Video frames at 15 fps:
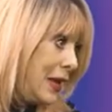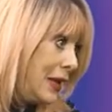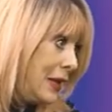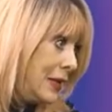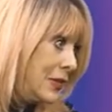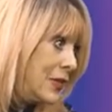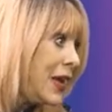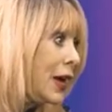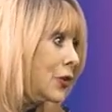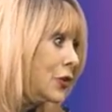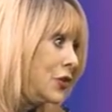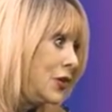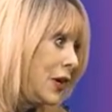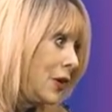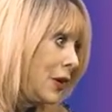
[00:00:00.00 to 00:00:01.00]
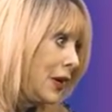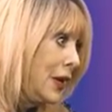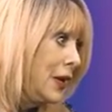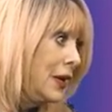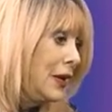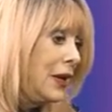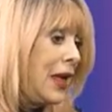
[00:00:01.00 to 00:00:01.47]
secretary,
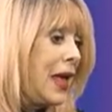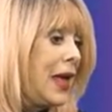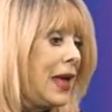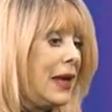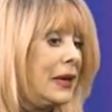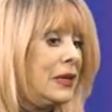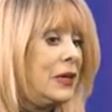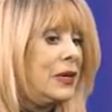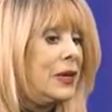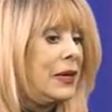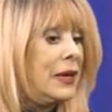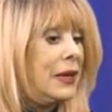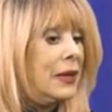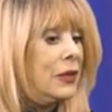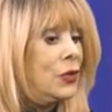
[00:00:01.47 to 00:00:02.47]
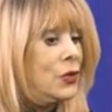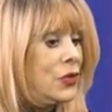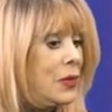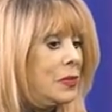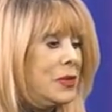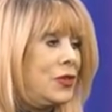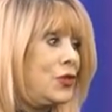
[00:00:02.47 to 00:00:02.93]
and who said
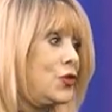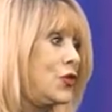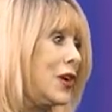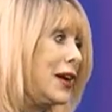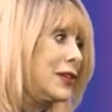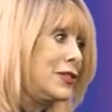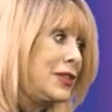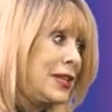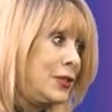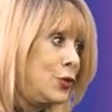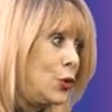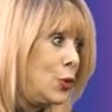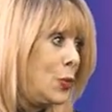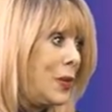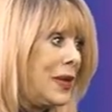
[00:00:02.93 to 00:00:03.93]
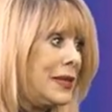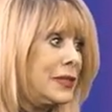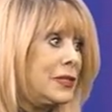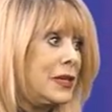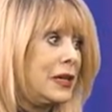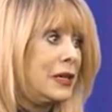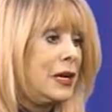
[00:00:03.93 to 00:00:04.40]
Mrs. Chow sends her best, and
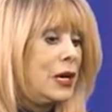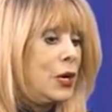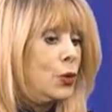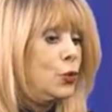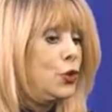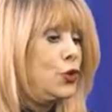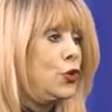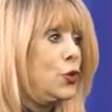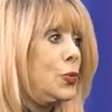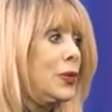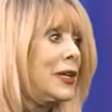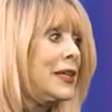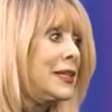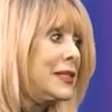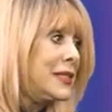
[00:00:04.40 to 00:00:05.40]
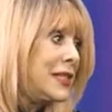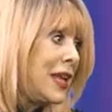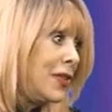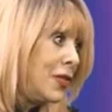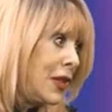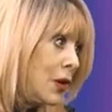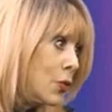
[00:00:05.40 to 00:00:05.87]
would you please send the
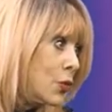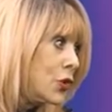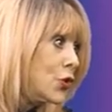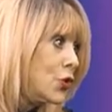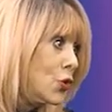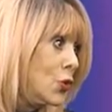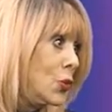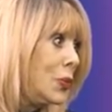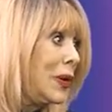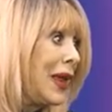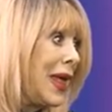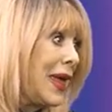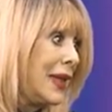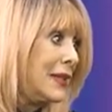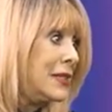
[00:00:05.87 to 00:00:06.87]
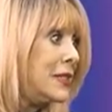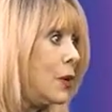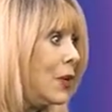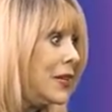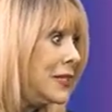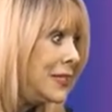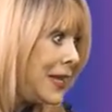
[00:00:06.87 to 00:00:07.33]
original plans? So I
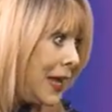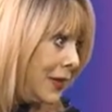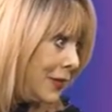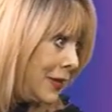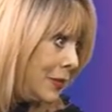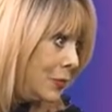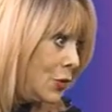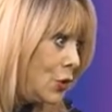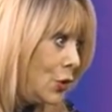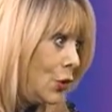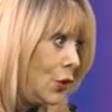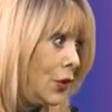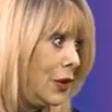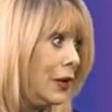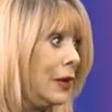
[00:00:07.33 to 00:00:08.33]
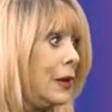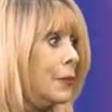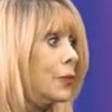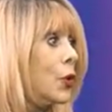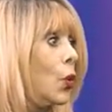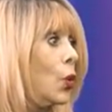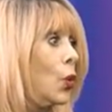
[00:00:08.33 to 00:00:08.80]
sent them to her
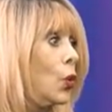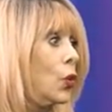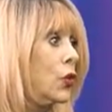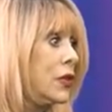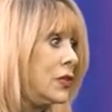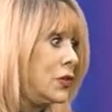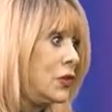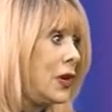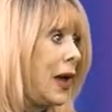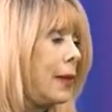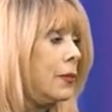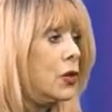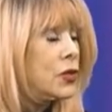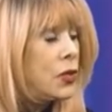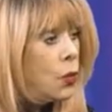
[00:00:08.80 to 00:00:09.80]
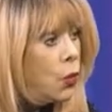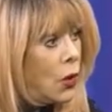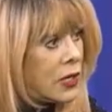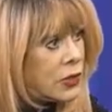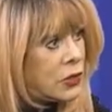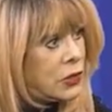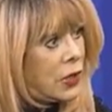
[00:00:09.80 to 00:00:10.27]
all this time because I wasn't
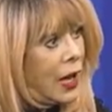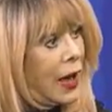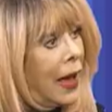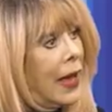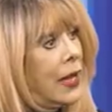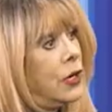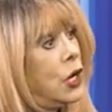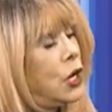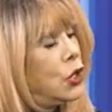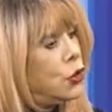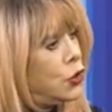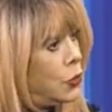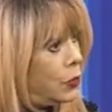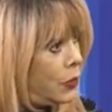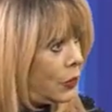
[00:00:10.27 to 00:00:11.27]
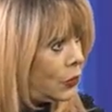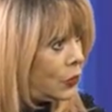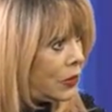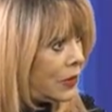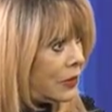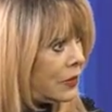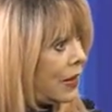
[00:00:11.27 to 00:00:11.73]
hired to build it.
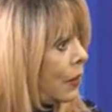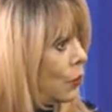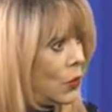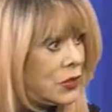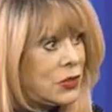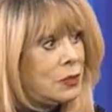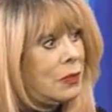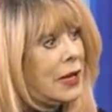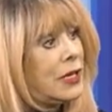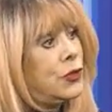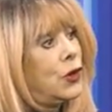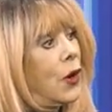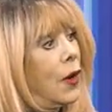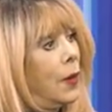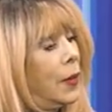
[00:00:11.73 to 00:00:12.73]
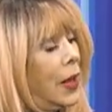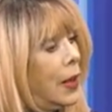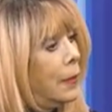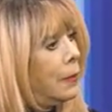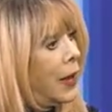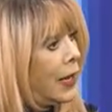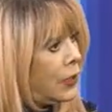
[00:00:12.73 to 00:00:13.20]
That wasn't my job. My
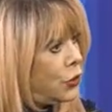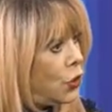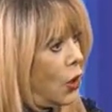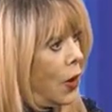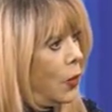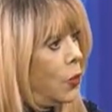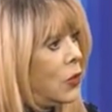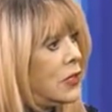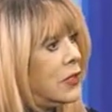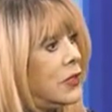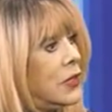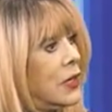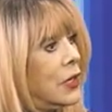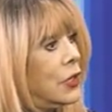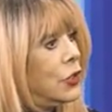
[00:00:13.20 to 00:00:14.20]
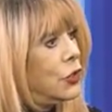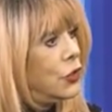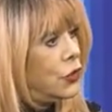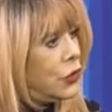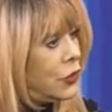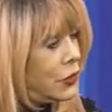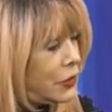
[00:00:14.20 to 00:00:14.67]
job was to
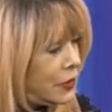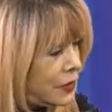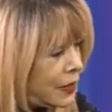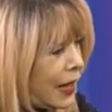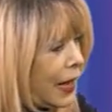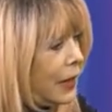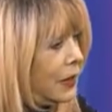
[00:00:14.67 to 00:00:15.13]
design it.